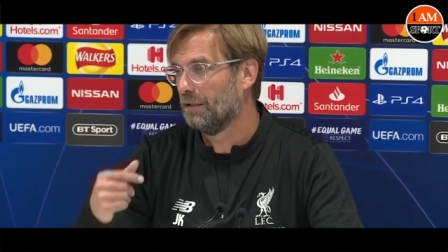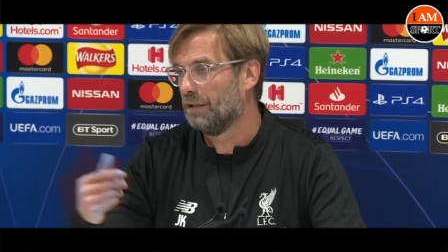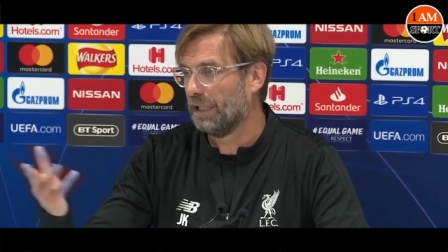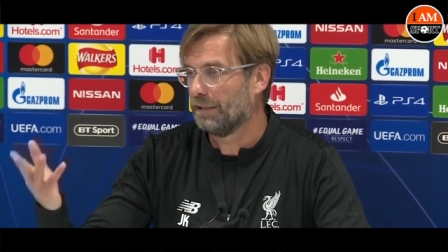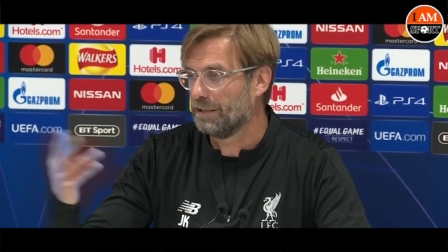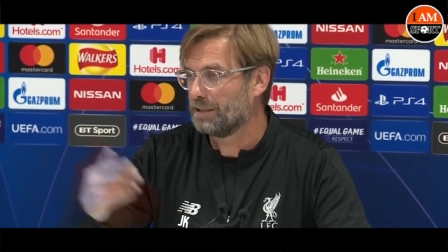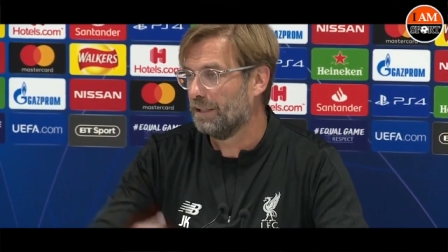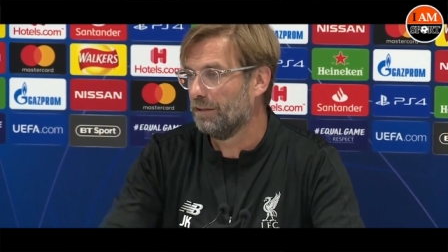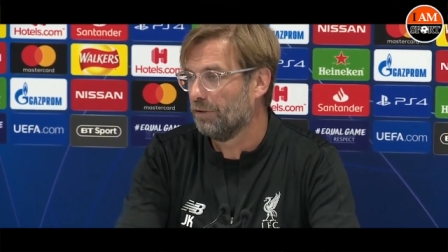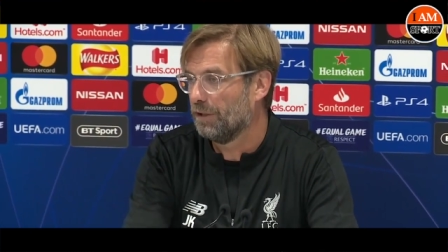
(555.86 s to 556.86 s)
like this
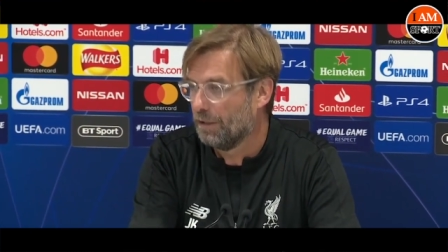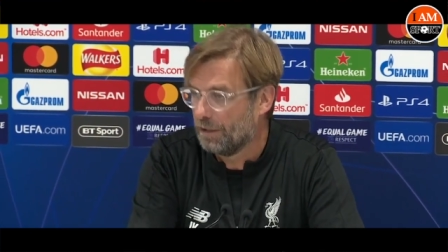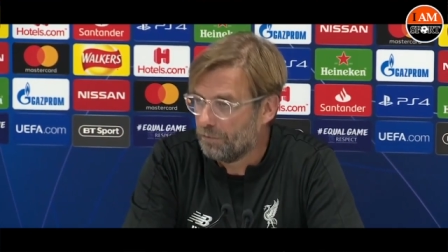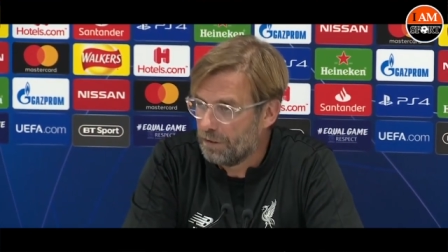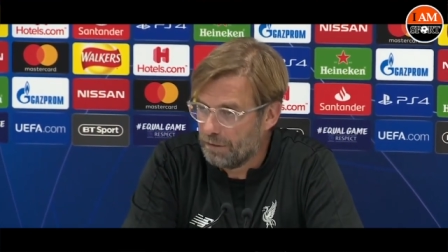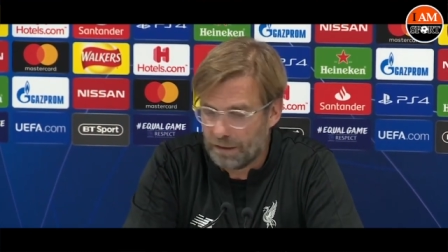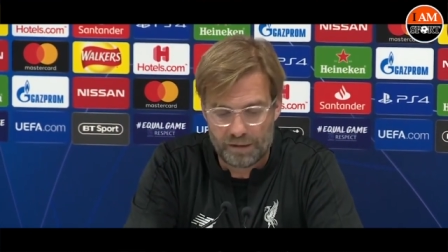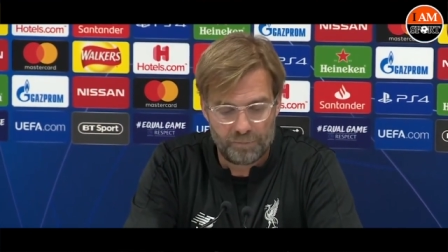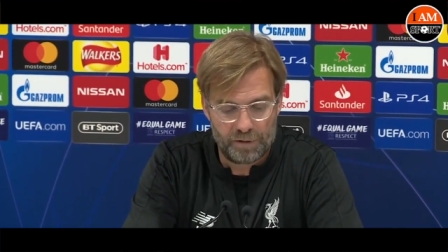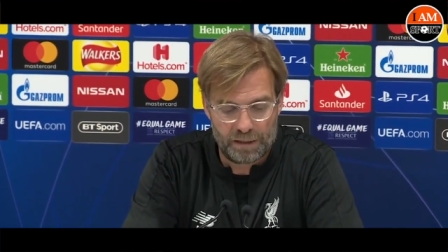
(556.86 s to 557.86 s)
and it will and will
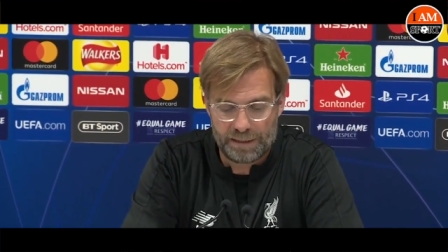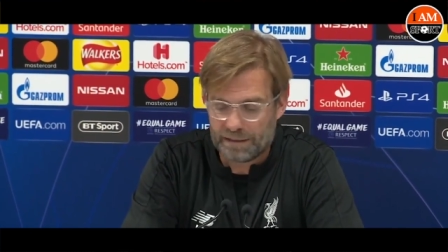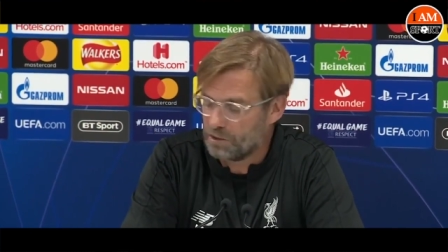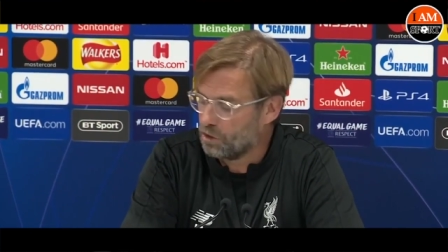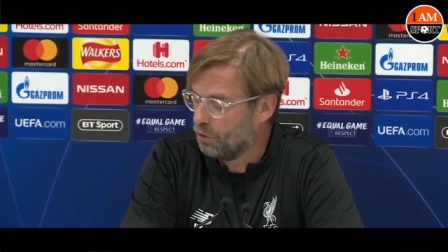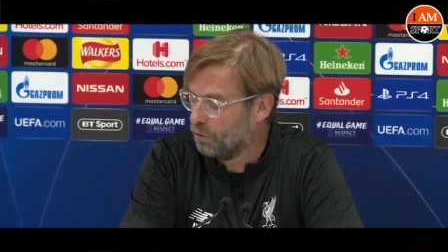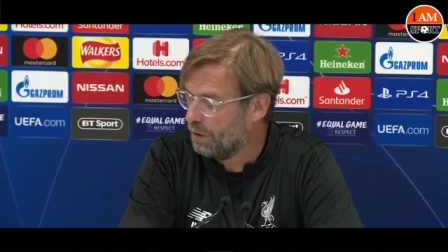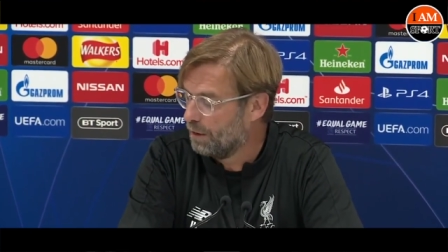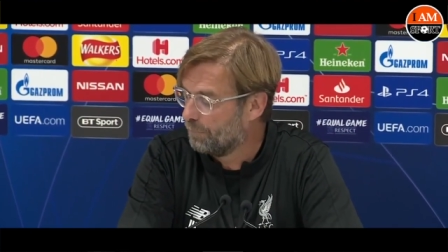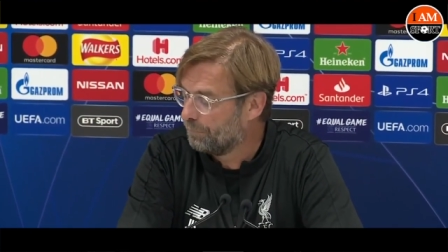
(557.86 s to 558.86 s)
um, click. So
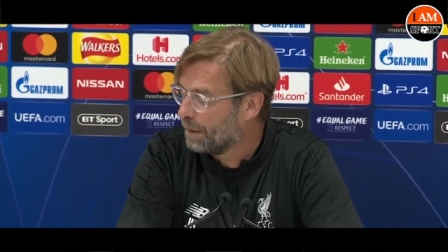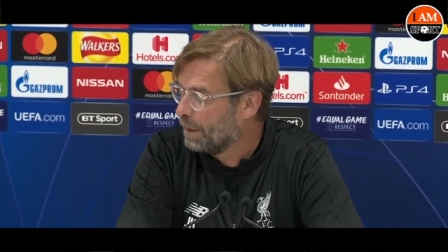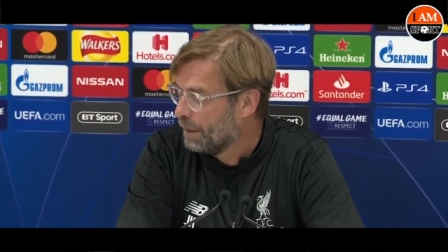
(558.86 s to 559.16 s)
um,